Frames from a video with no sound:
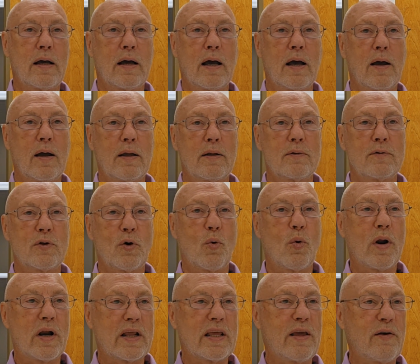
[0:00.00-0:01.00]
I don't
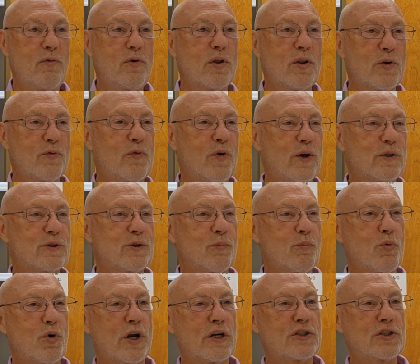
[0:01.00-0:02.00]
want to give you the false
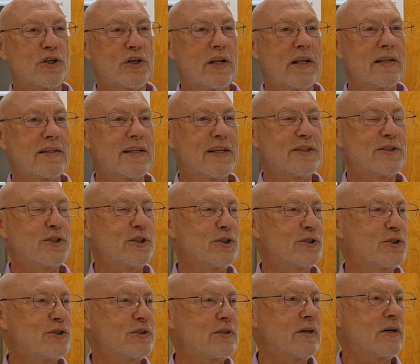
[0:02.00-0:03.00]
impression that this
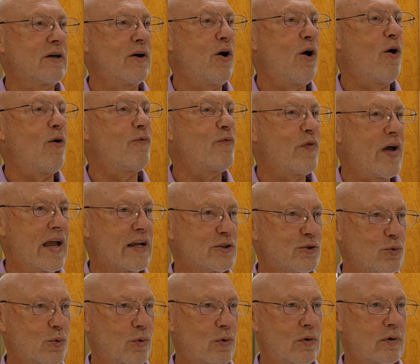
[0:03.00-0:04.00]
is all
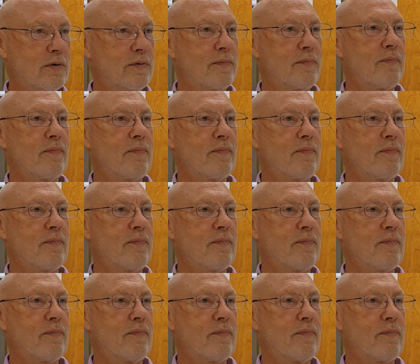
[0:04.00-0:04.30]
factual.